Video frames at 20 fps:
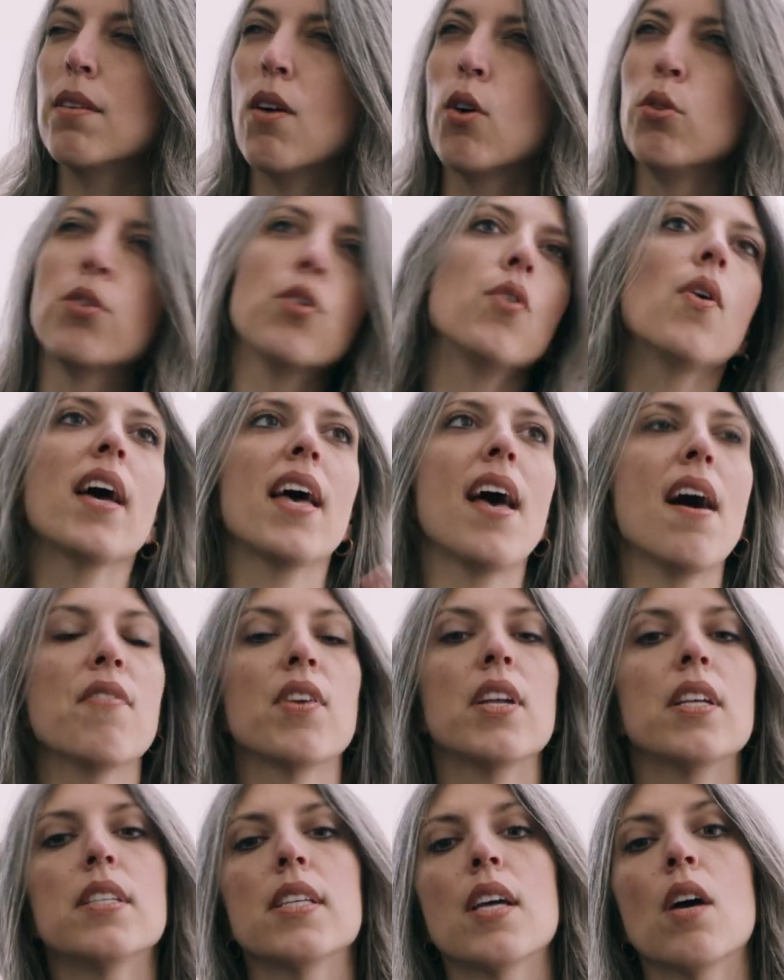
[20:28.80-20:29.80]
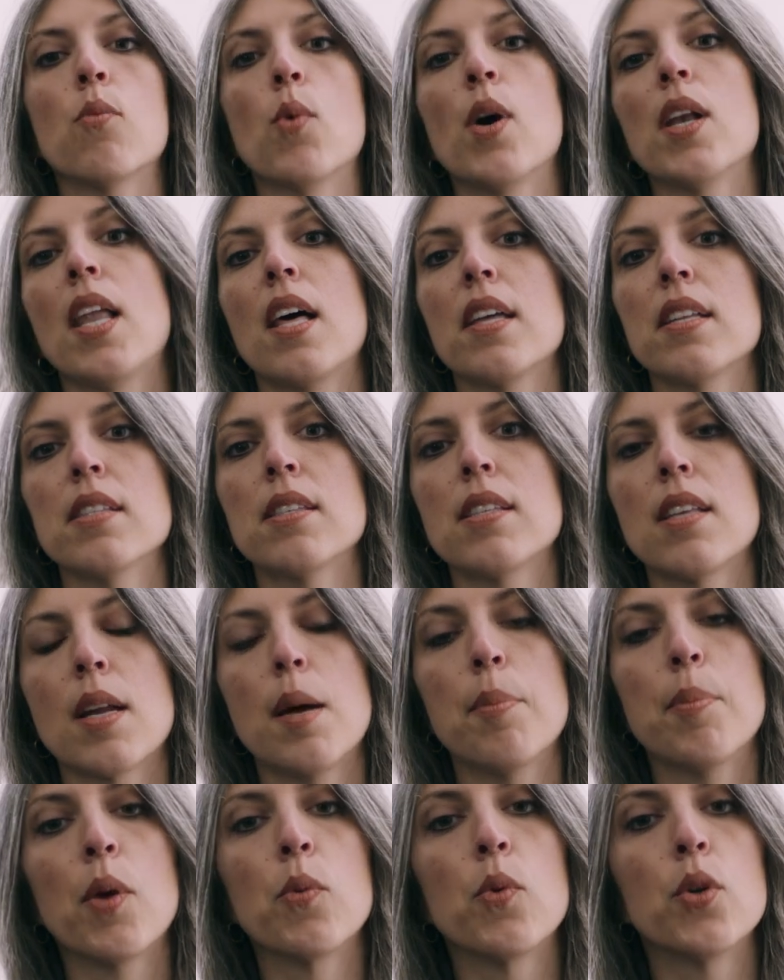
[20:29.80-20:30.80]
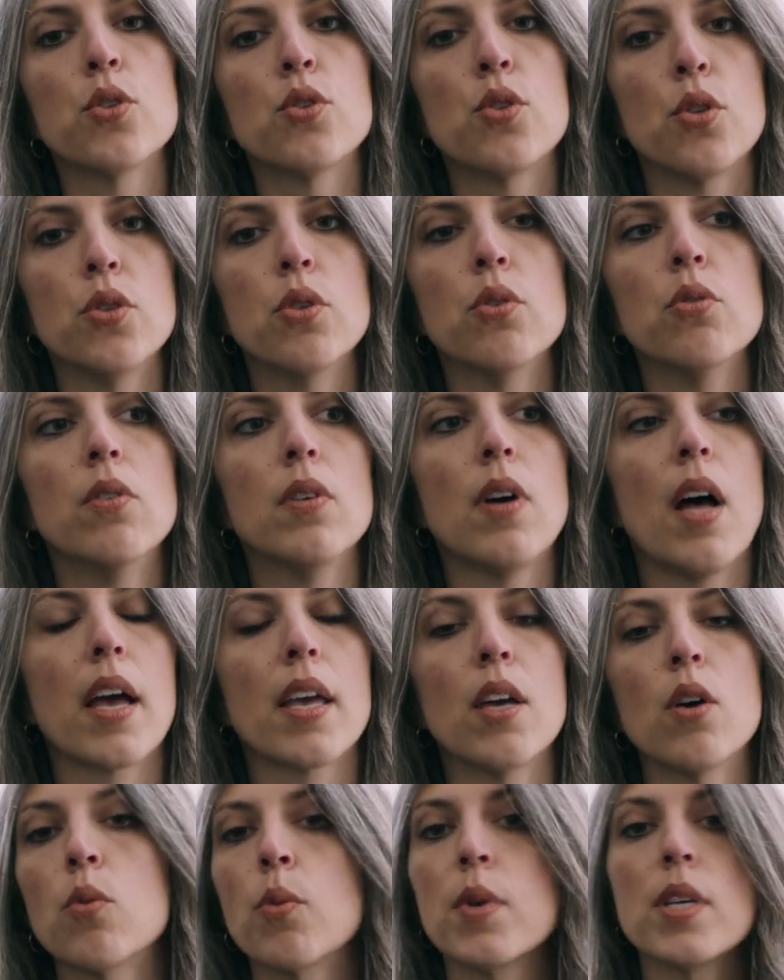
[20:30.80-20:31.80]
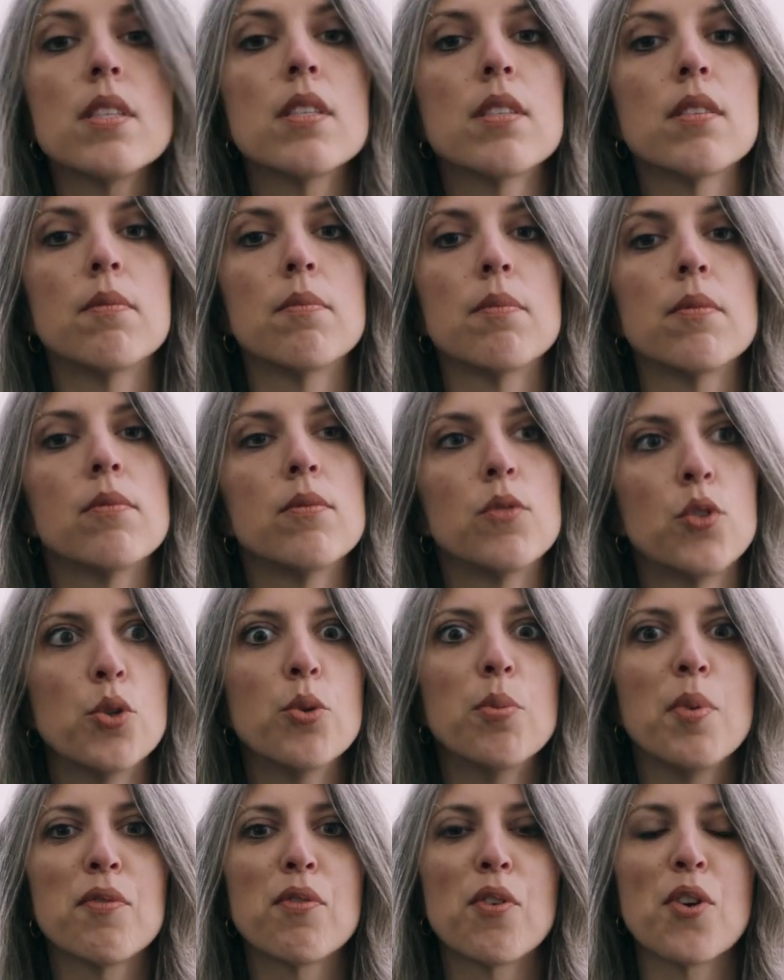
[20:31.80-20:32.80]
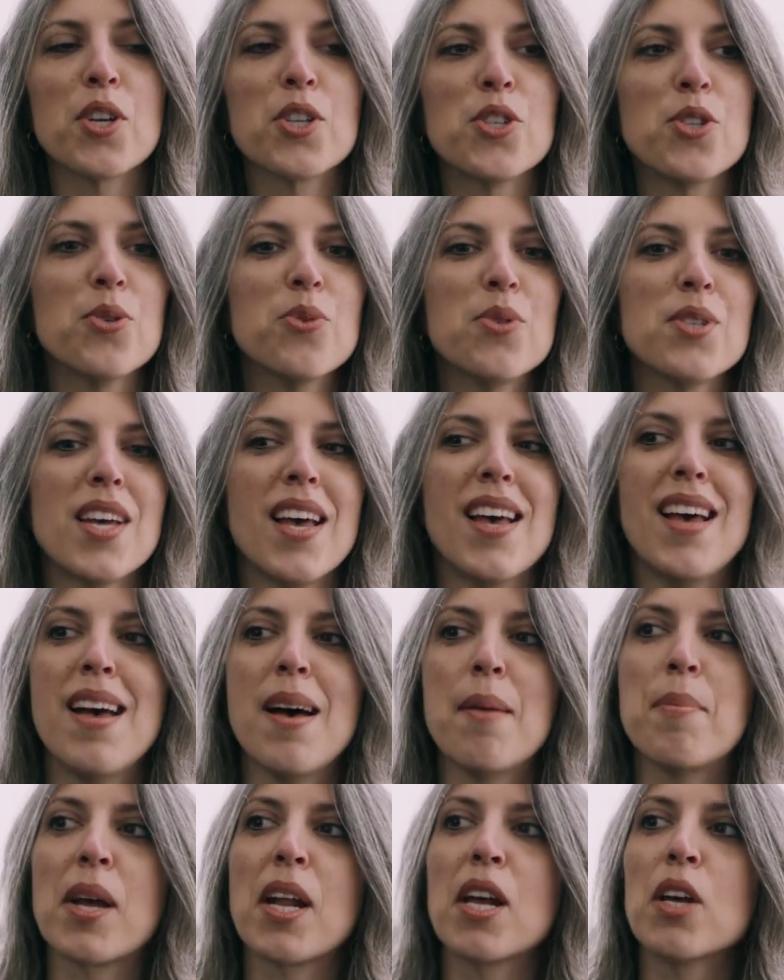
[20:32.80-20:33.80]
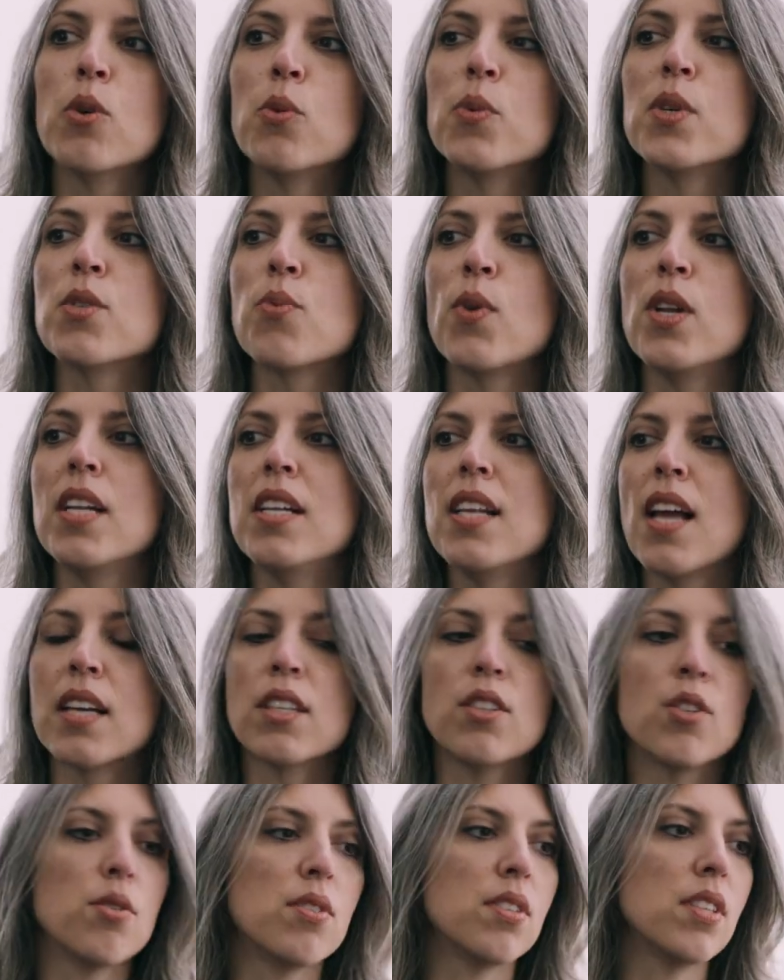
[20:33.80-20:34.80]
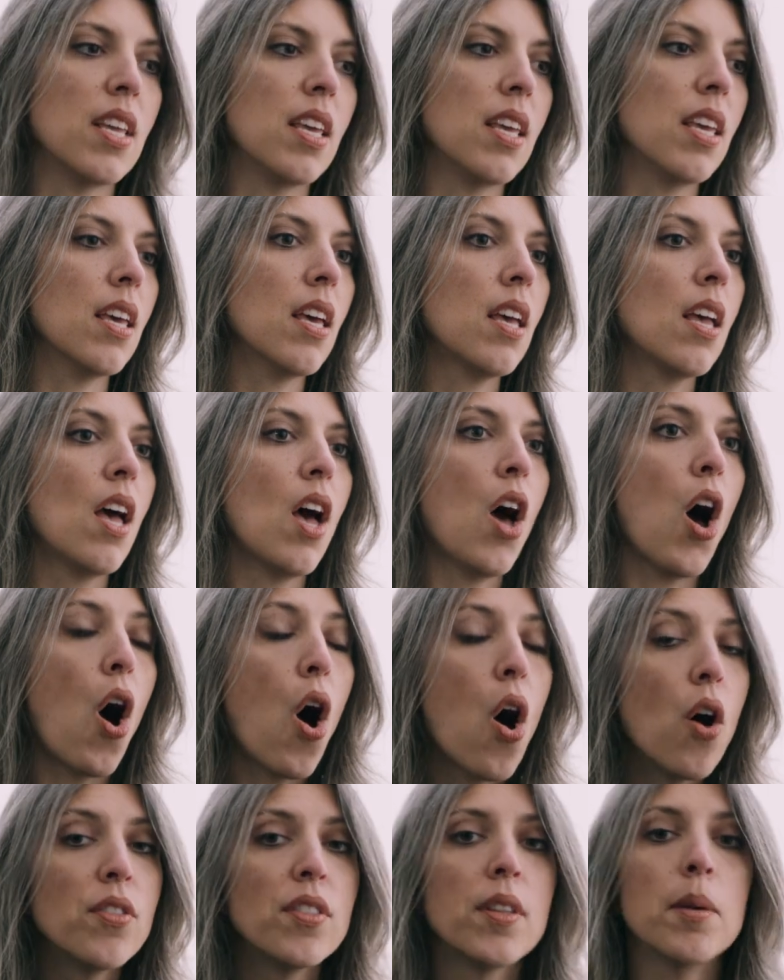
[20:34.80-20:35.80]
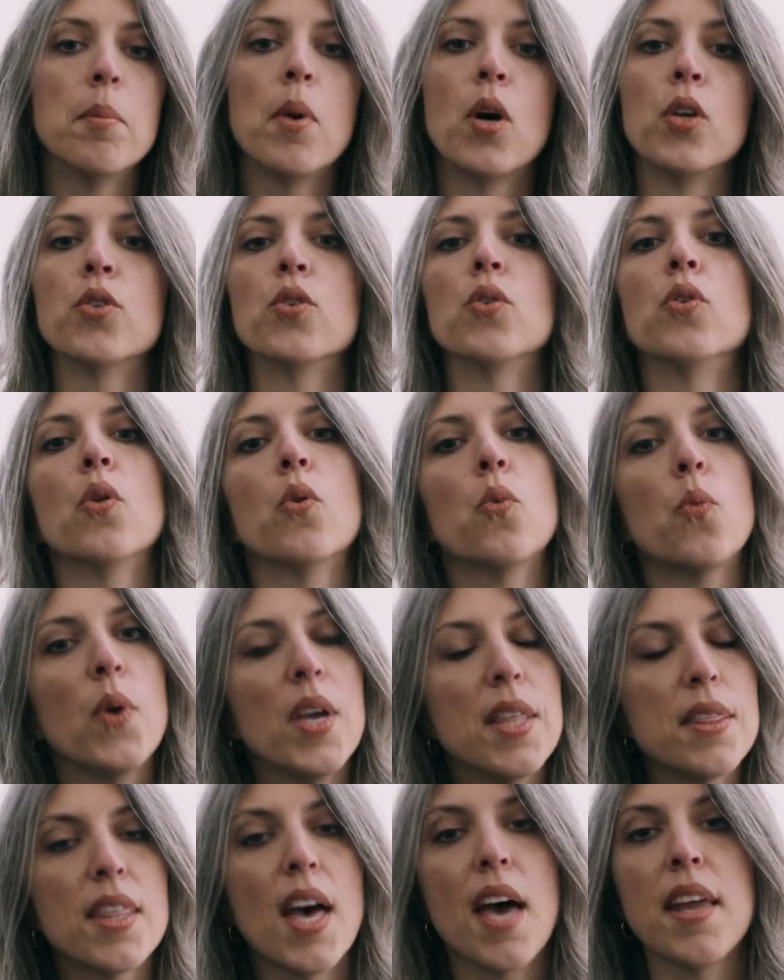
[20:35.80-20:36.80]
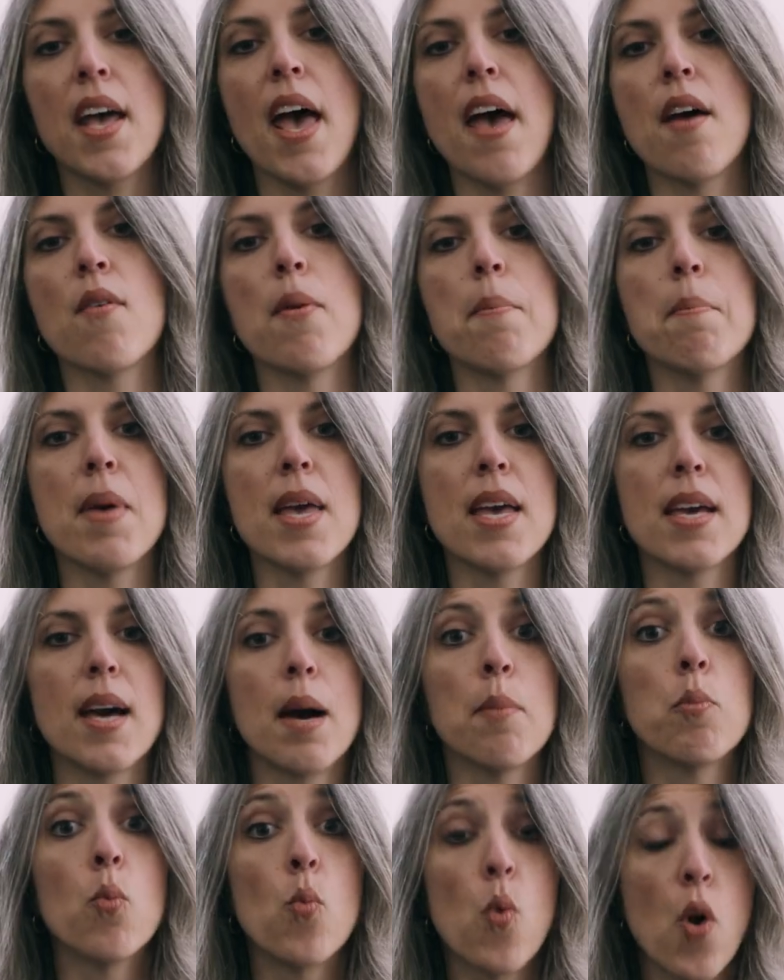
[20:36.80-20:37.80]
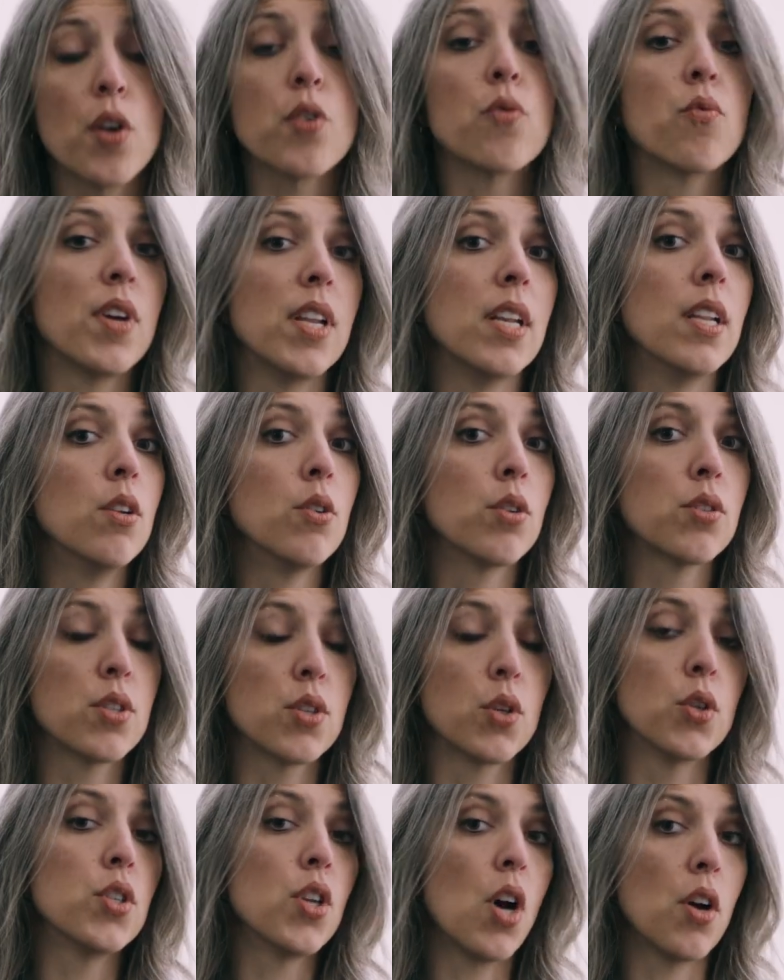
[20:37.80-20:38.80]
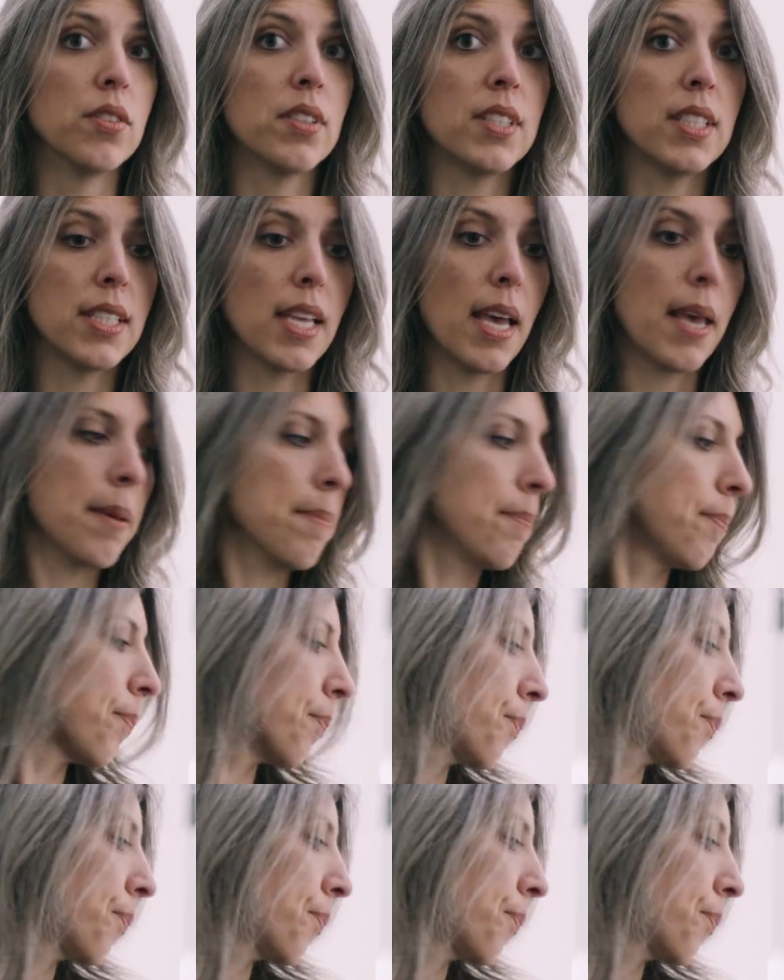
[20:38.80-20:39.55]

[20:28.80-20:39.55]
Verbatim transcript: although I have an idea what lighting setup I want to do, I always do before I shoot, but I always really like to see on the model with that hair and makeup what really looks good on the day.